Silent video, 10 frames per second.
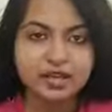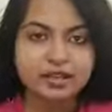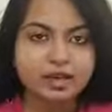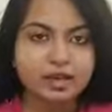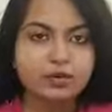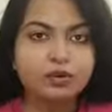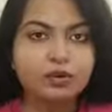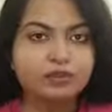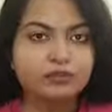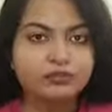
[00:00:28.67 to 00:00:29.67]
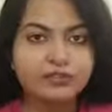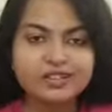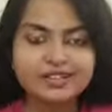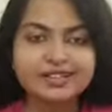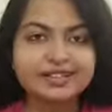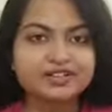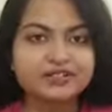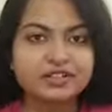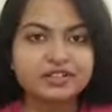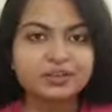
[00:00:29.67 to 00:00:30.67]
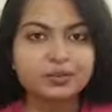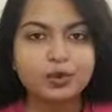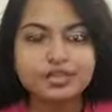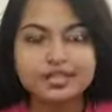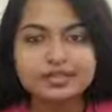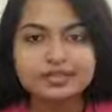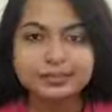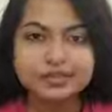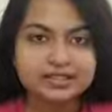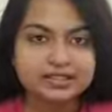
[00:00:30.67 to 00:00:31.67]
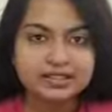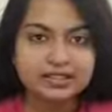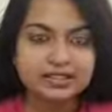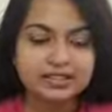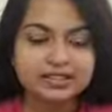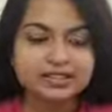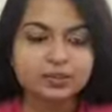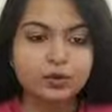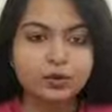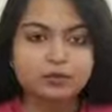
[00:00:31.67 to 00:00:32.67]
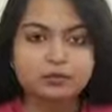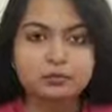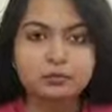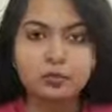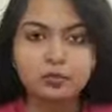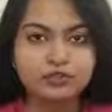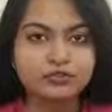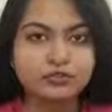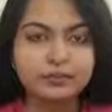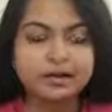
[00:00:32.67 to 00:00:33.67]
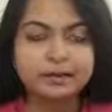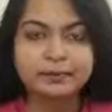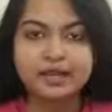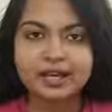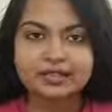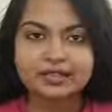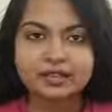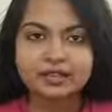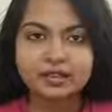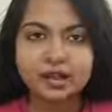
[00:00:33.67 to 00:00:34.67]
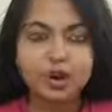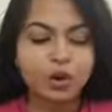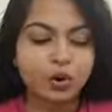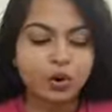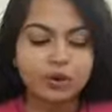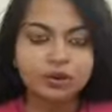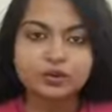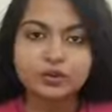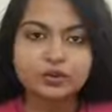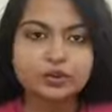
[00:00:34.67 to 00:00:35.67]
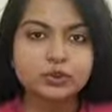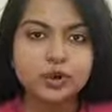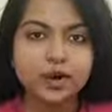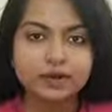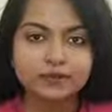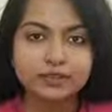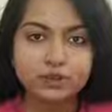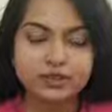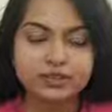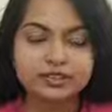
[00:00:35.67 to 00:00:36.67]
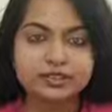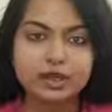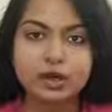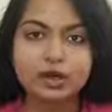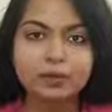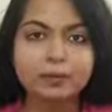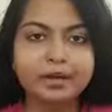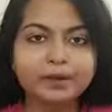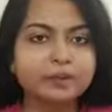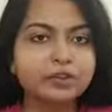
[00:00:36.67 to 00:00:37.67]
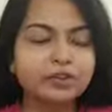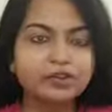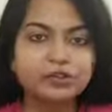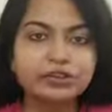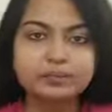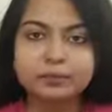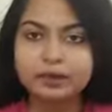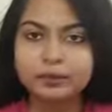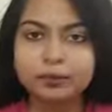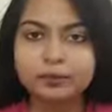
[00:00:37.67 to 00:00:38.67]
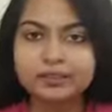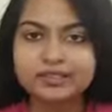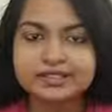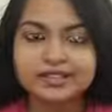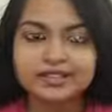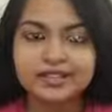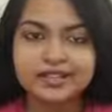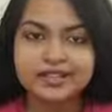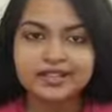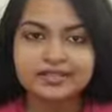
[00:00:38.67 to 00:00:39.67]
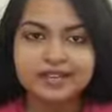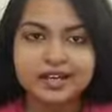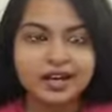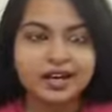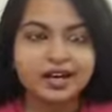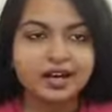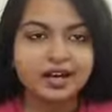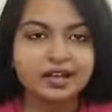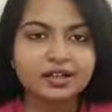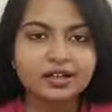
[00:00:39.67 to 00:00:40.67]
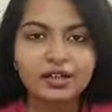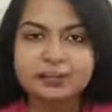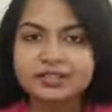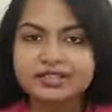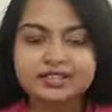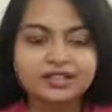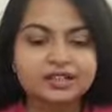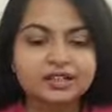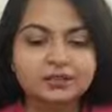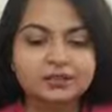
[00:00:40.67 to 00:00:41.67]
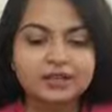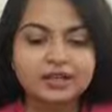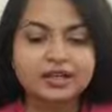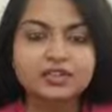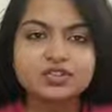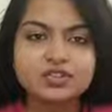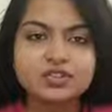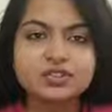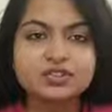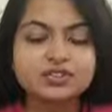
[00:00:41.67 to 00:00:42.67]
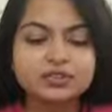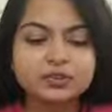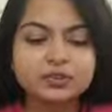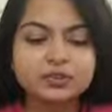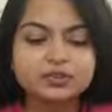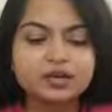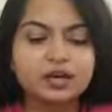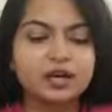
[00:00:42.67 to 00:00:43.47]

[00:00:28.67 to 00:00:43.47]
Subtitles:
Now, first things first, what is PTE? That's what most of you might be asking, or those who have joined now might be curious about what PTE is. Now, basically, it is just a simple